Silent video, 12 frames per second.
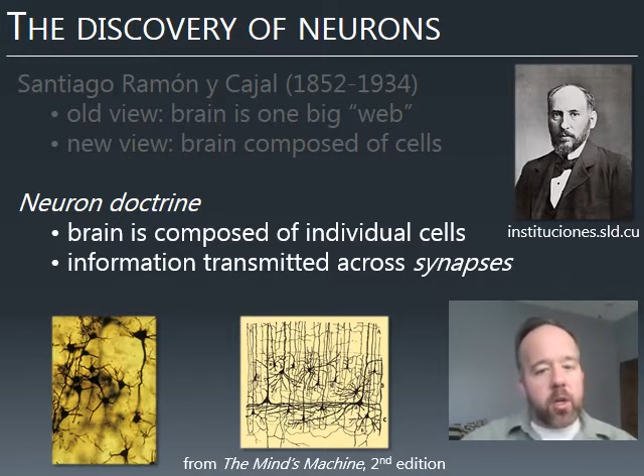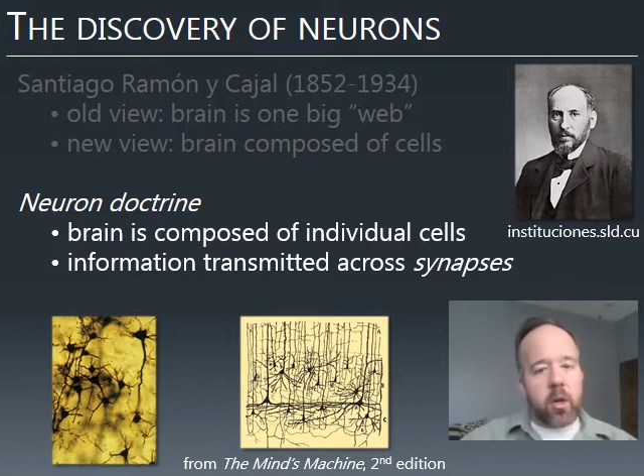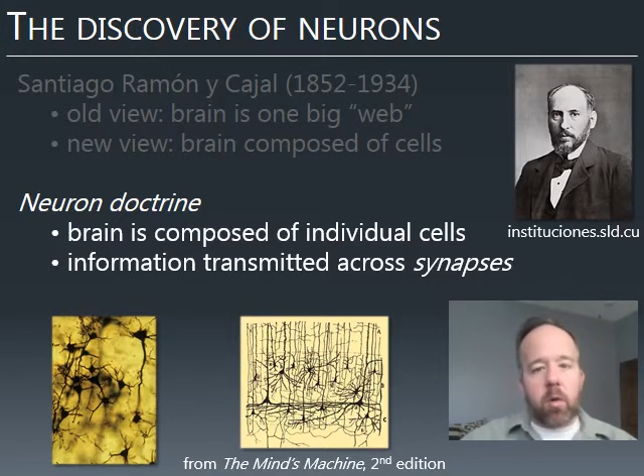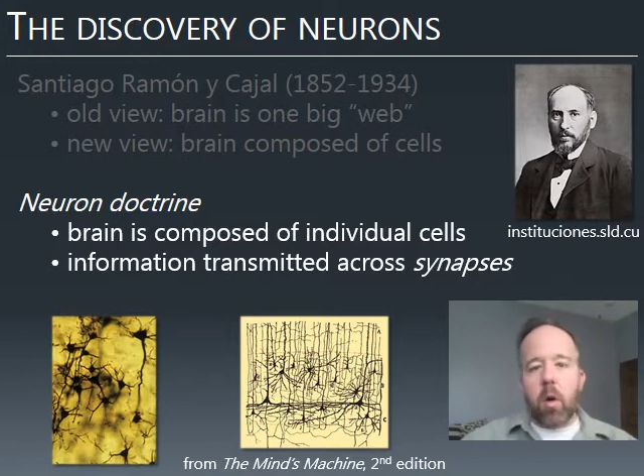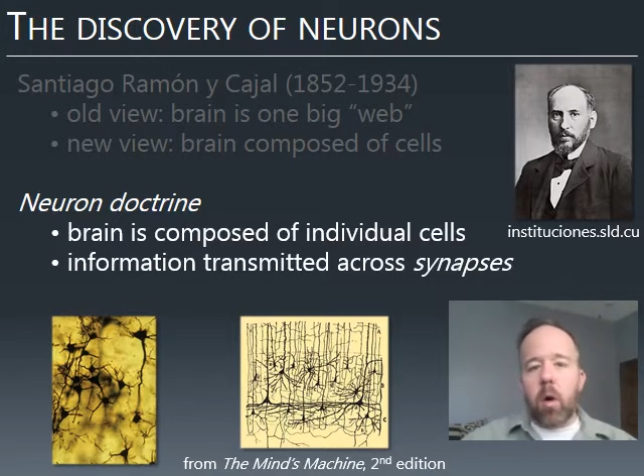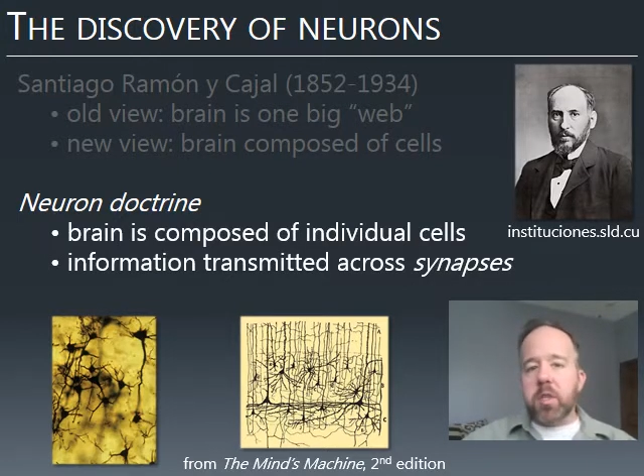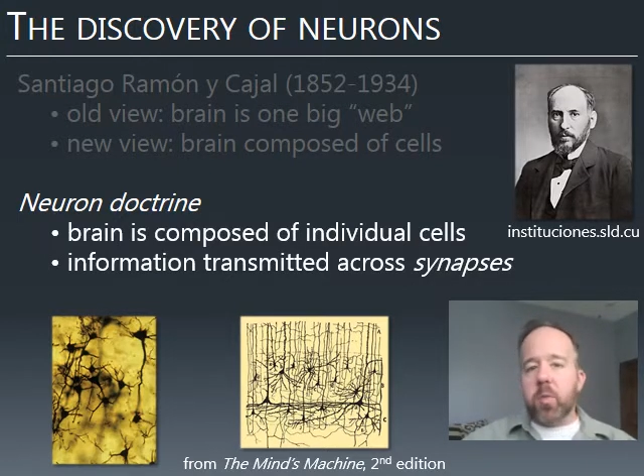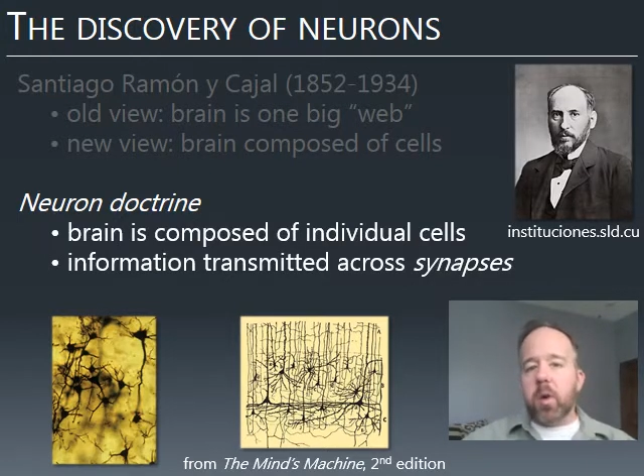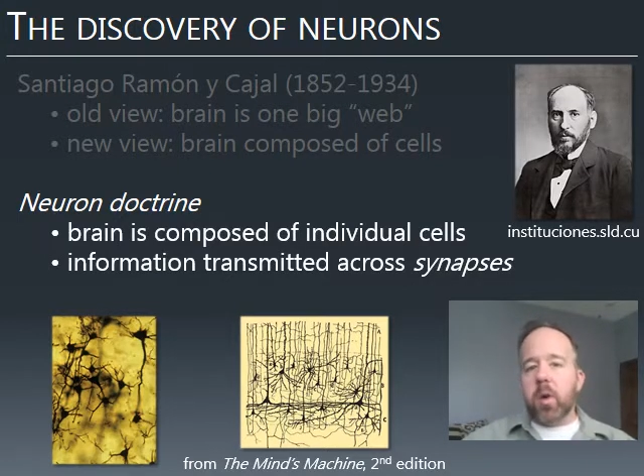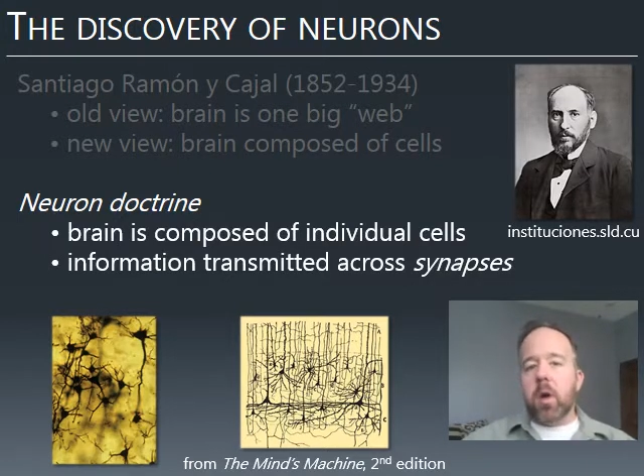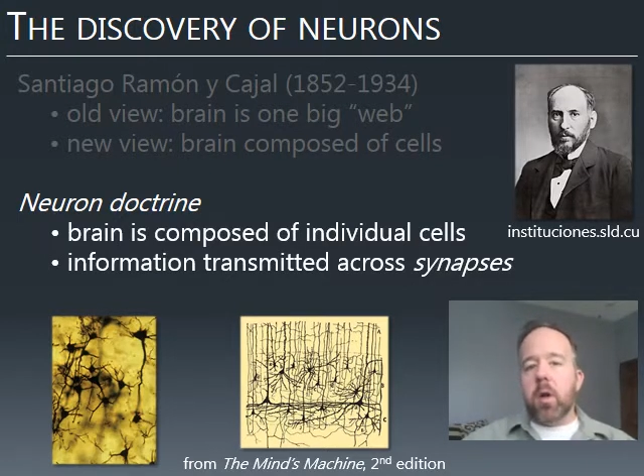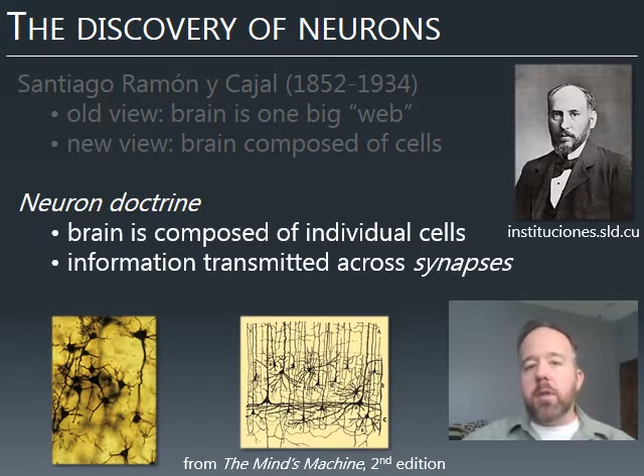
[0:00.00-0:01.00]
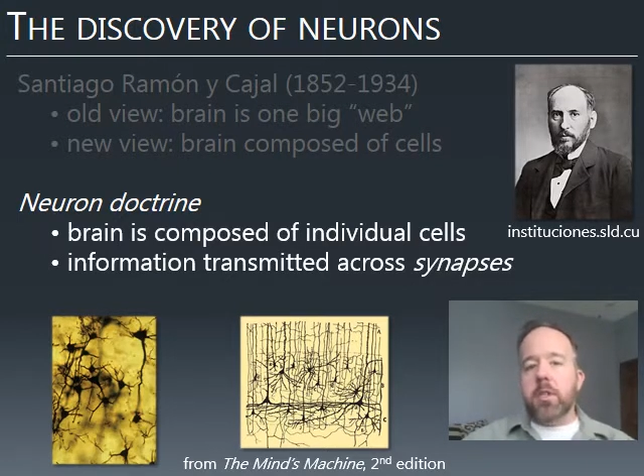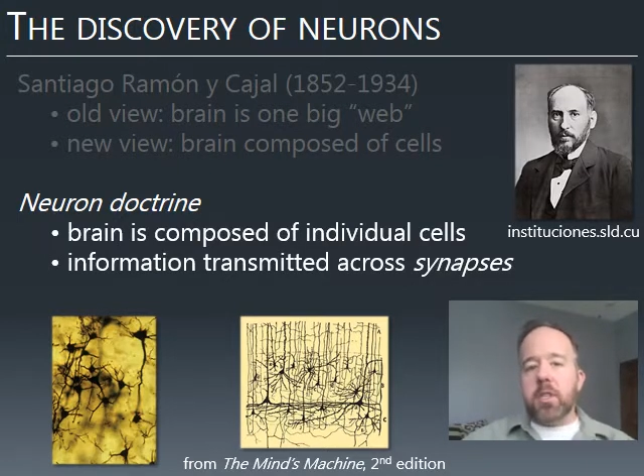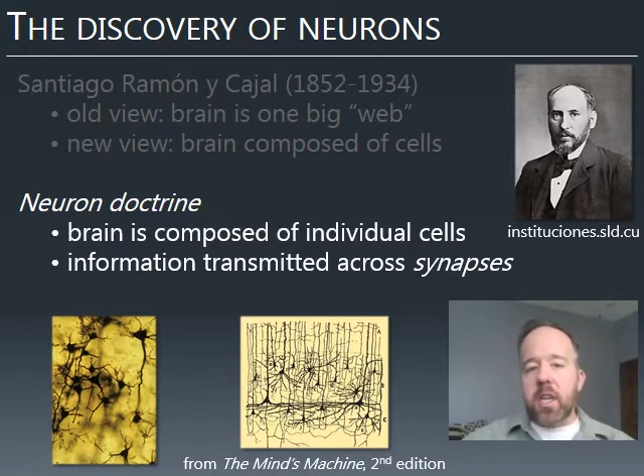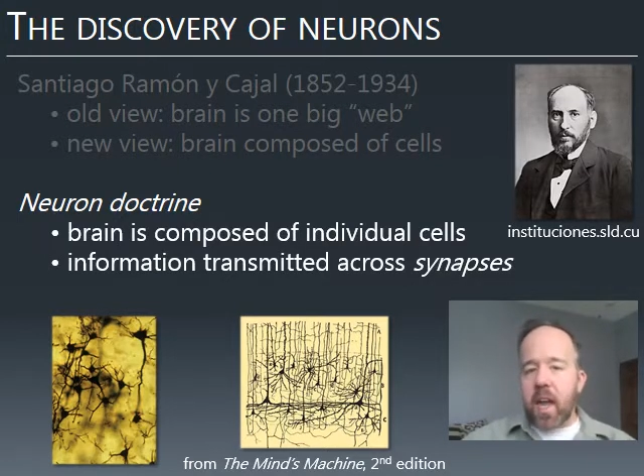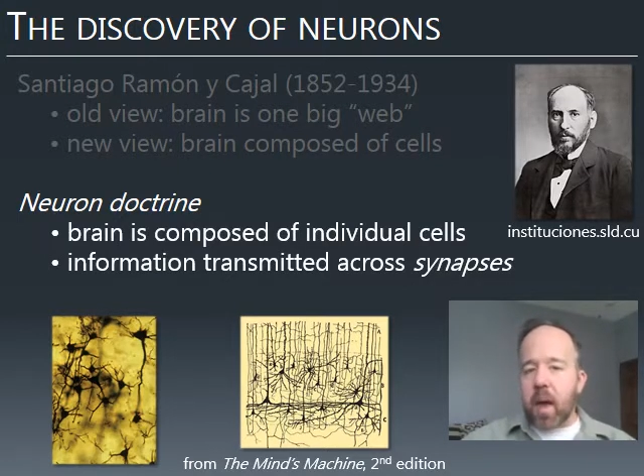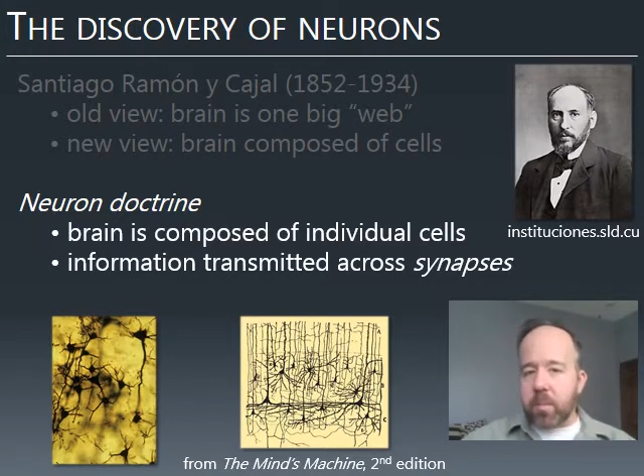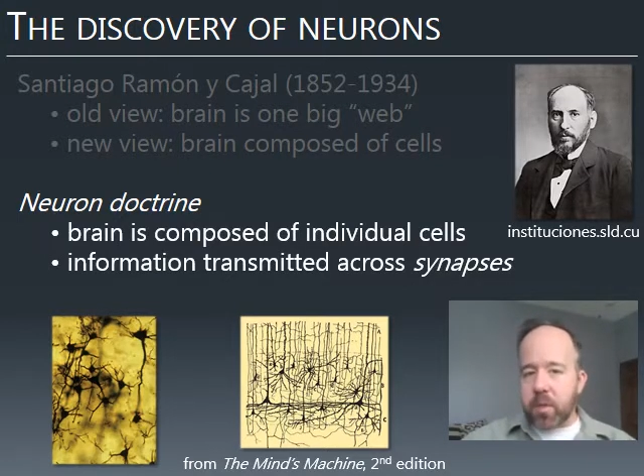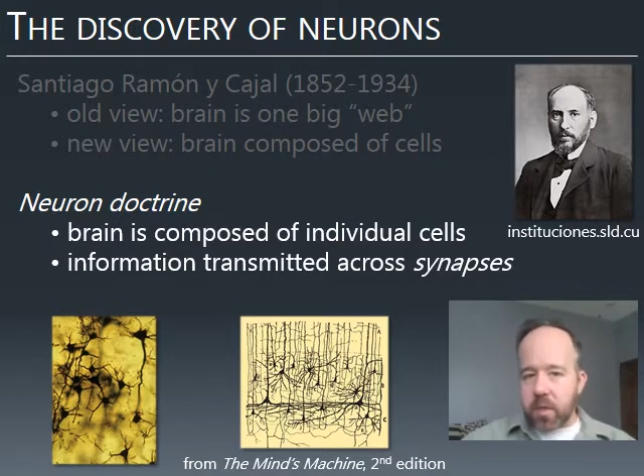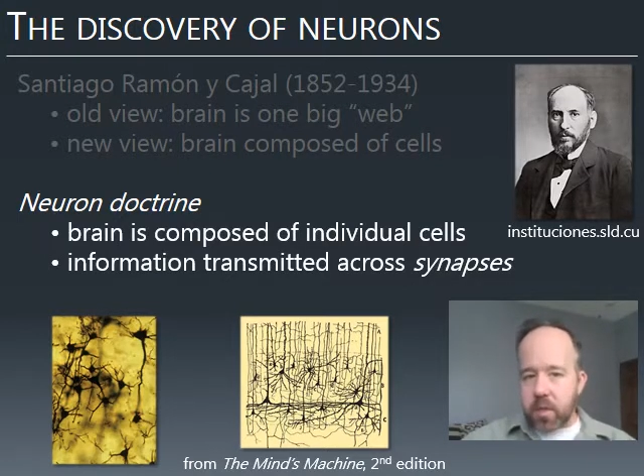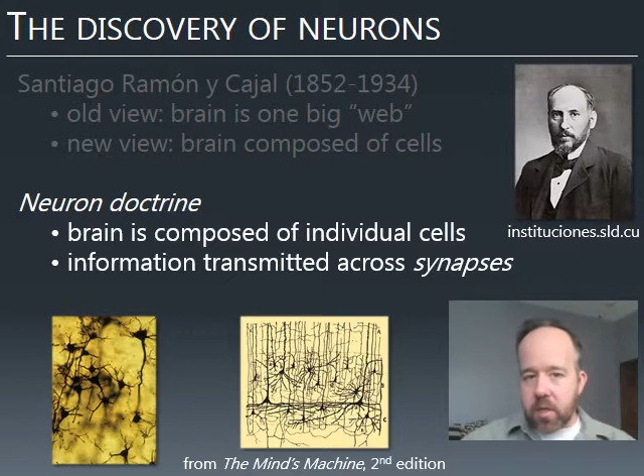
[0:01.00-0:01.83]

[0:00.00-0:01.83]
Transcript: across what are called synapses.